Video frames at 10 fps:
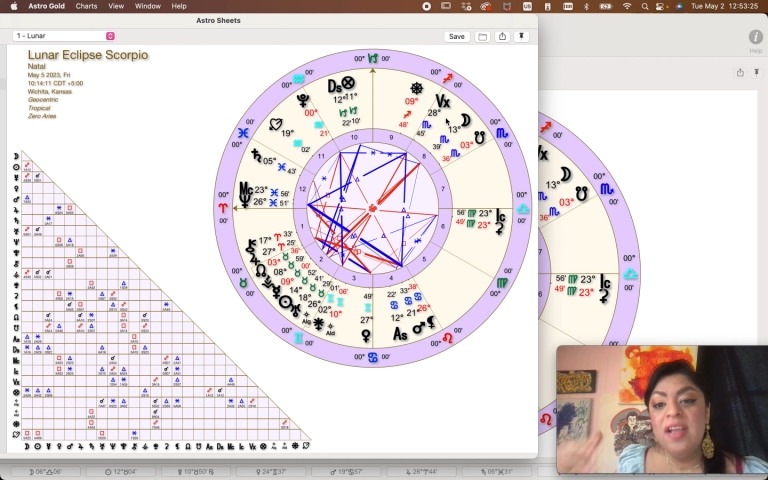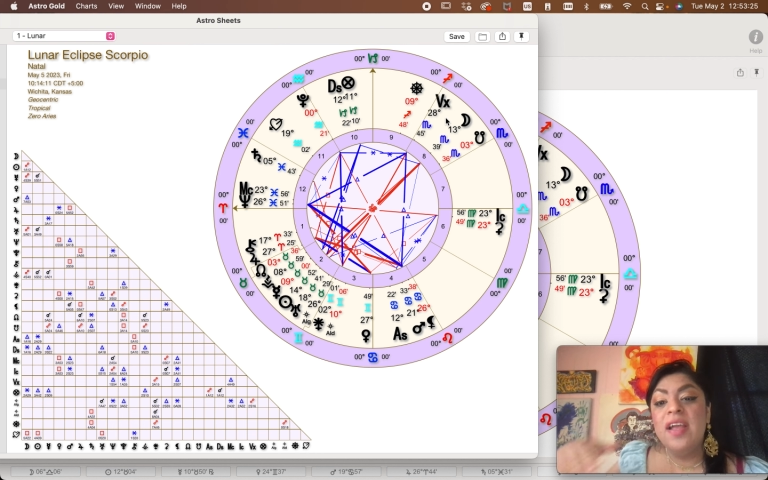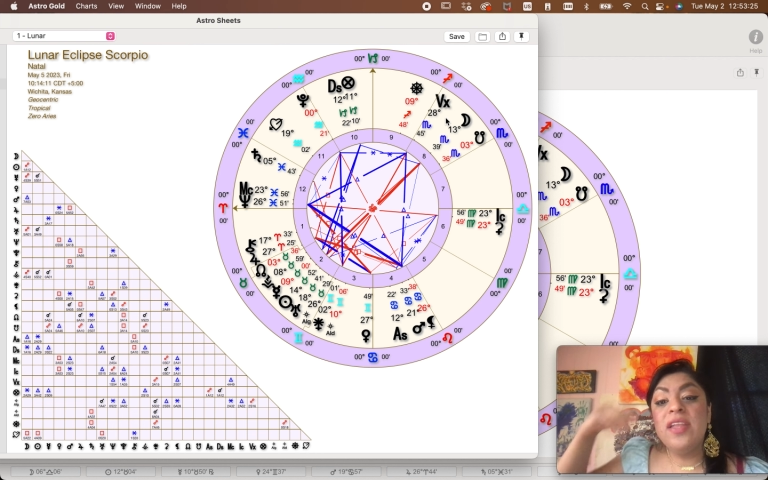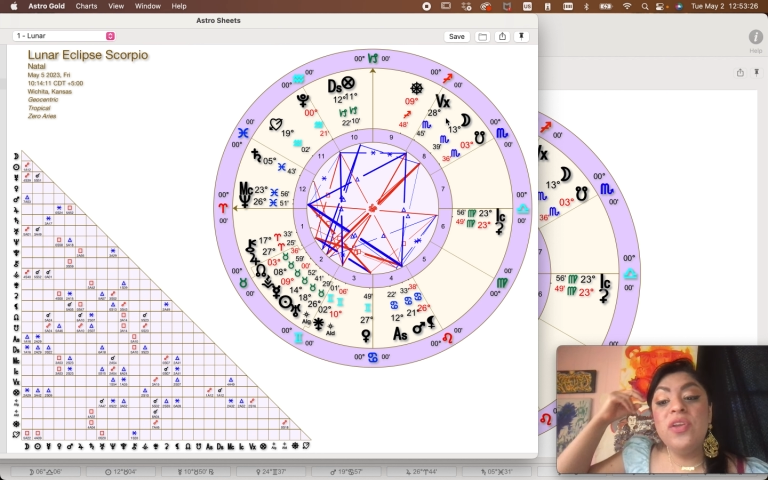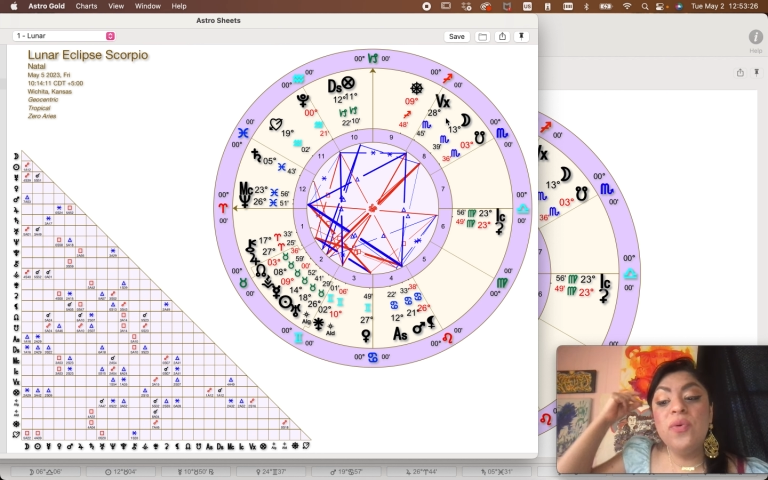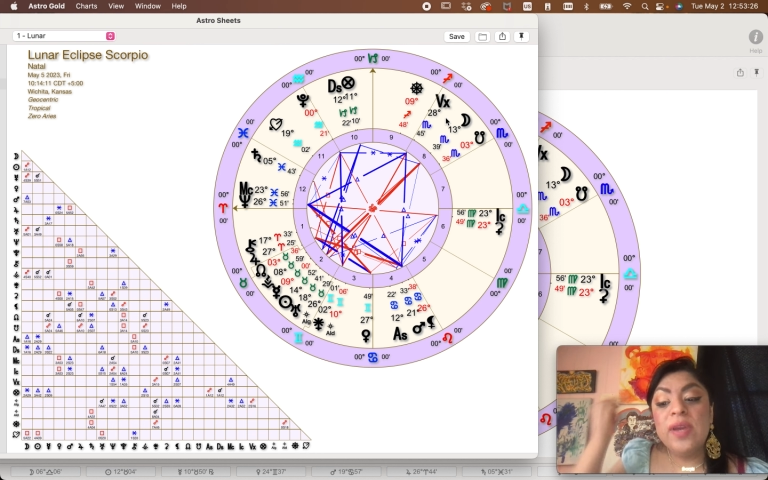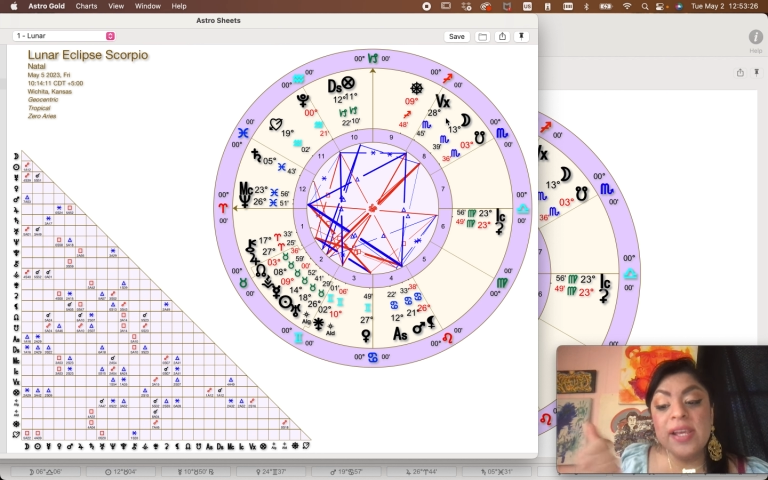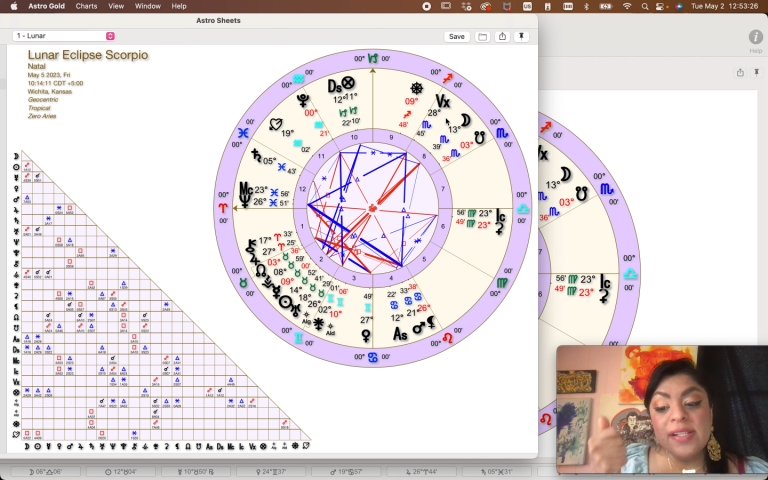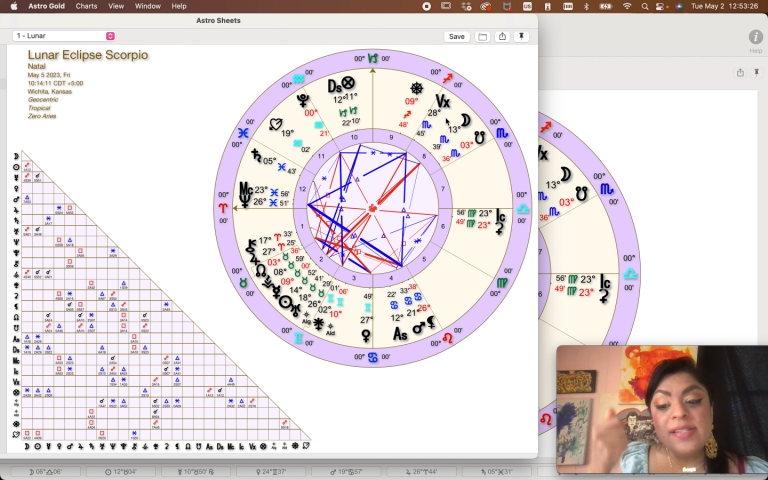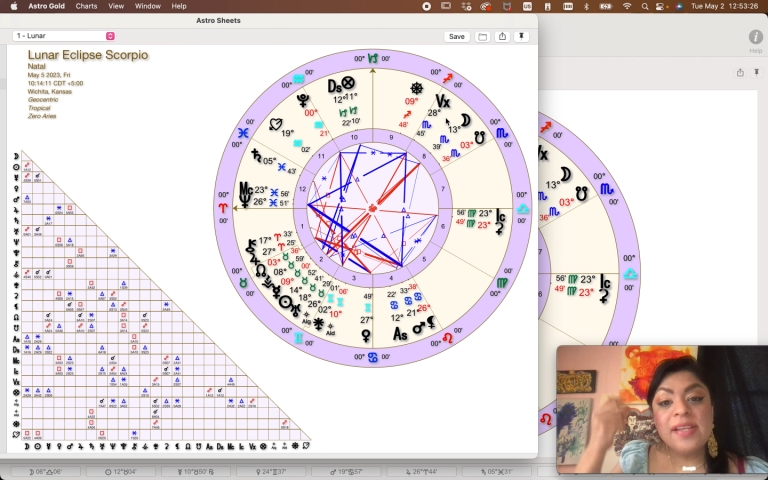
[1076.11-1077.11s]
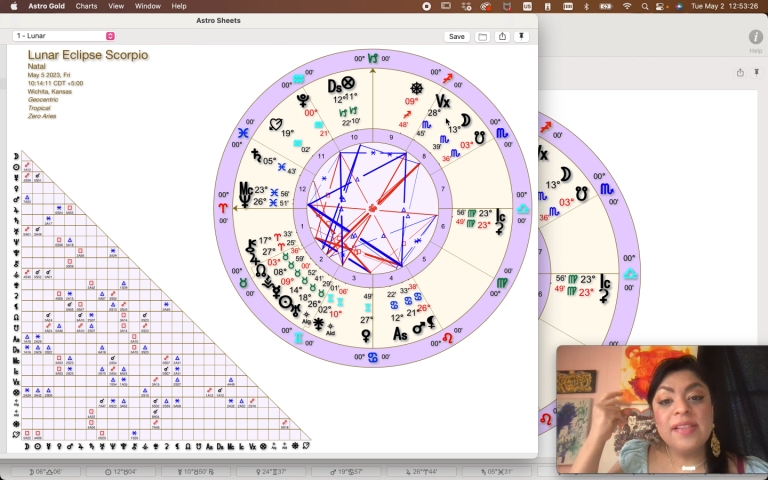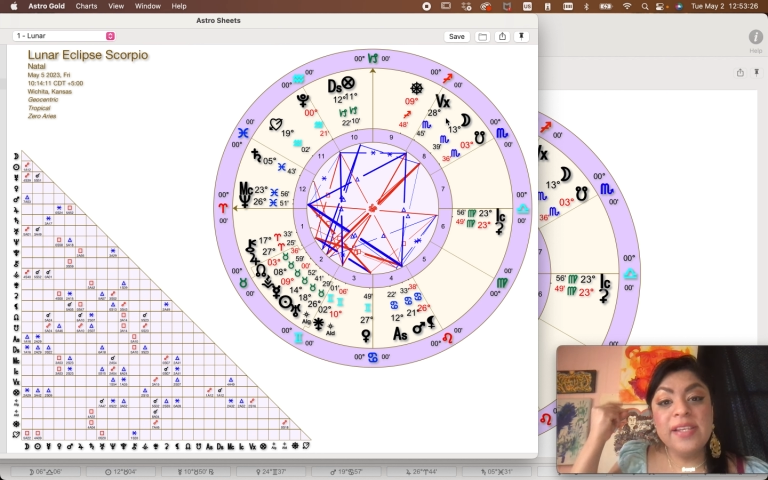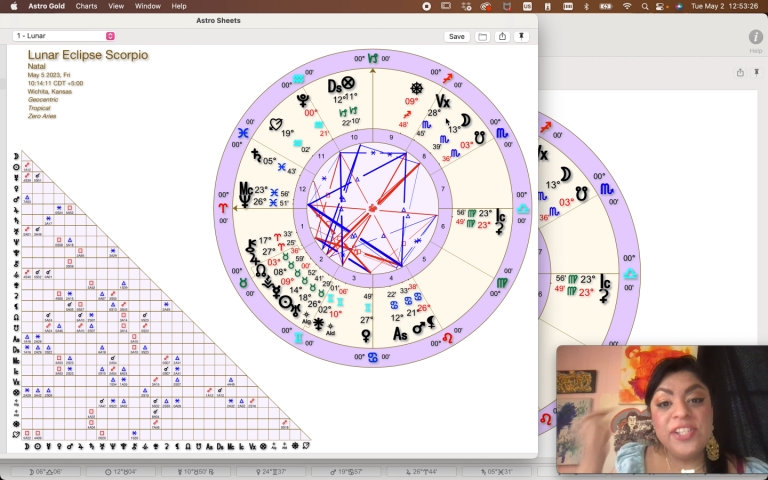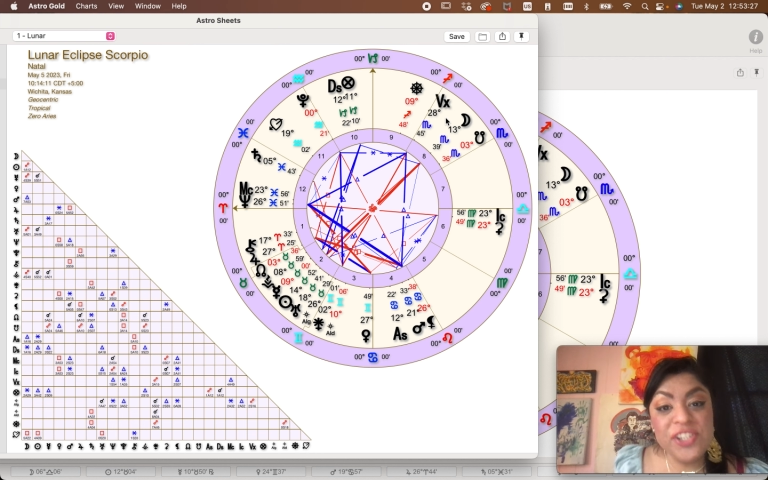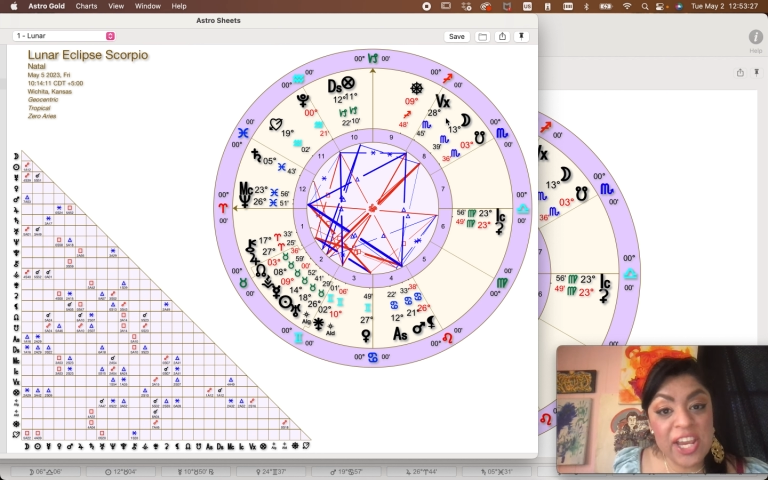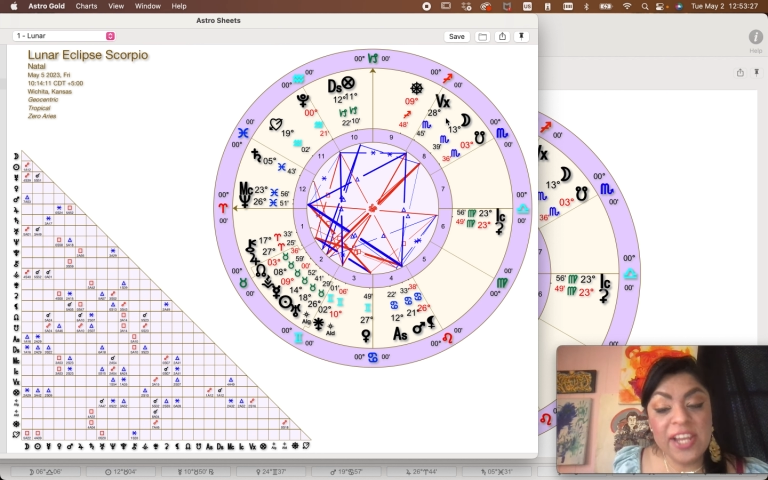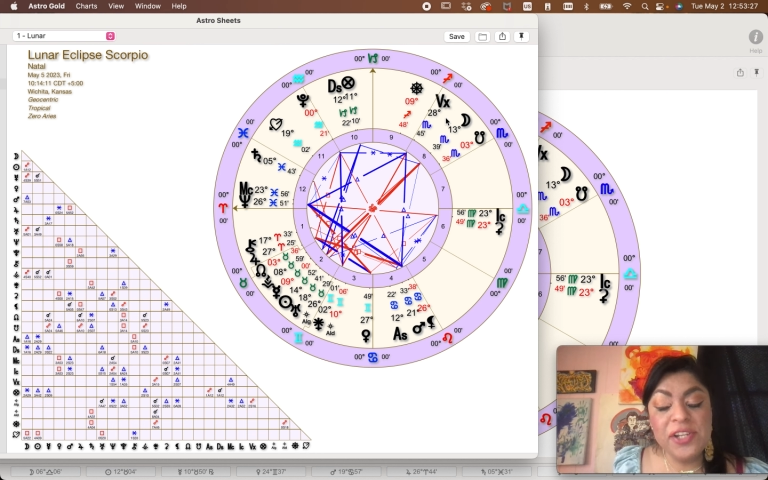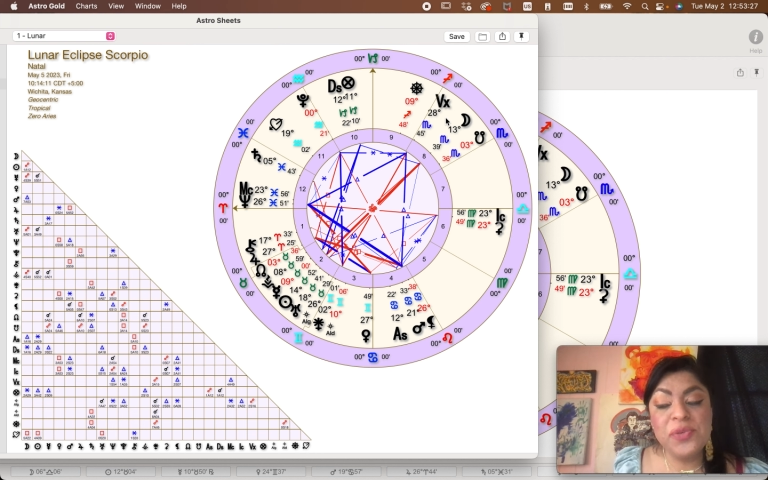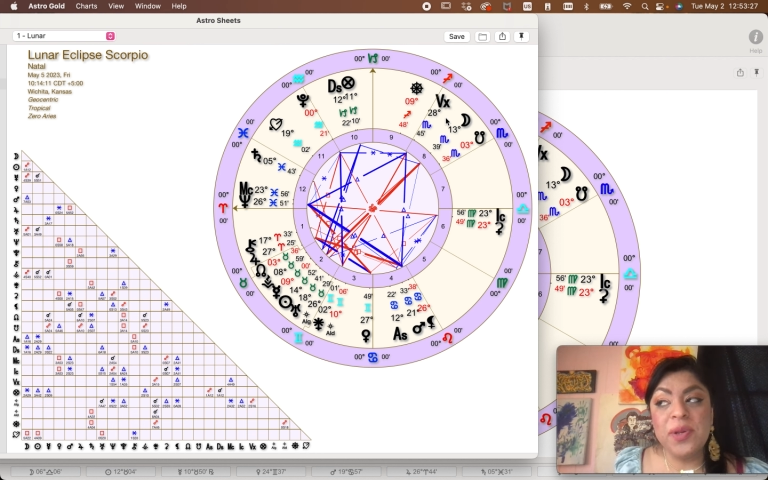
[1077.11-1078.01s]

and you instantly change,